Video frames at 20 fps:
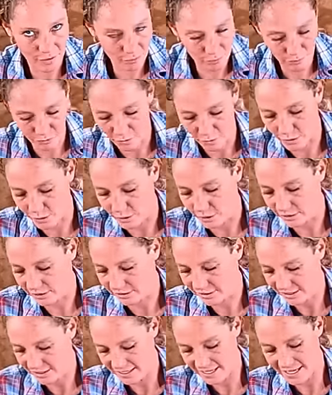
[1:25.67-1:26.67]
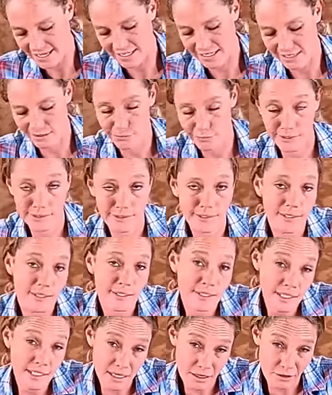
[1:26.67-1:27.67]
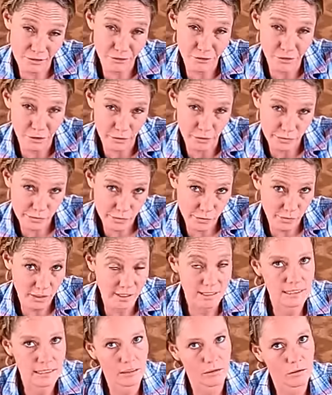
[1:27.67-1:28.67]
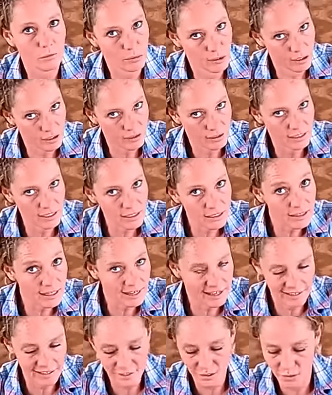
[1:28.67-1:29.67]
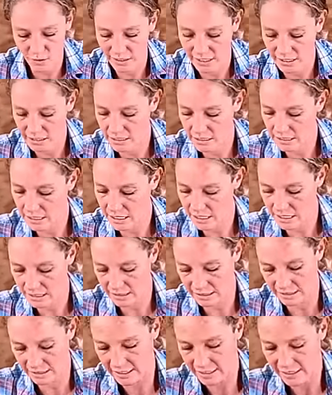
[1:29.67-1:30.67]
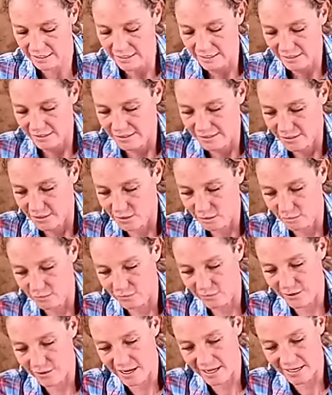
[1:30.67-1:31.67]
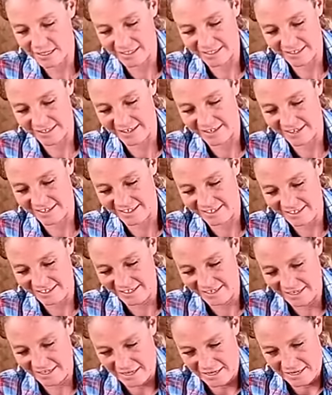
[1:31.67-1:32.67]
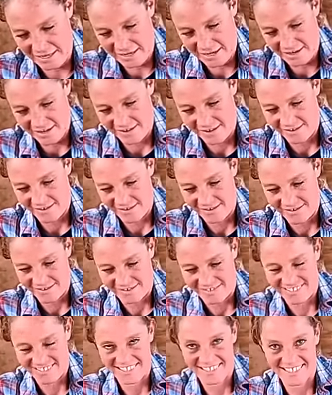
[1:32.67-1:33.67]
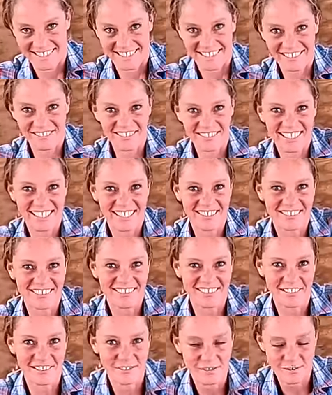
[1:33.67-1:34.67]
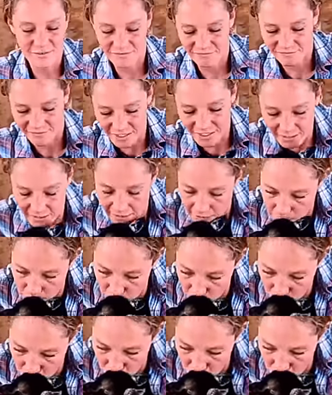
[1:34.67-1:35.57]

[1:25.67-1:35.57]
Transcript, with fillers: of them born, and he was a single though, so a single buckling at that, so that's not surprising. Let's check them out, they're so funny.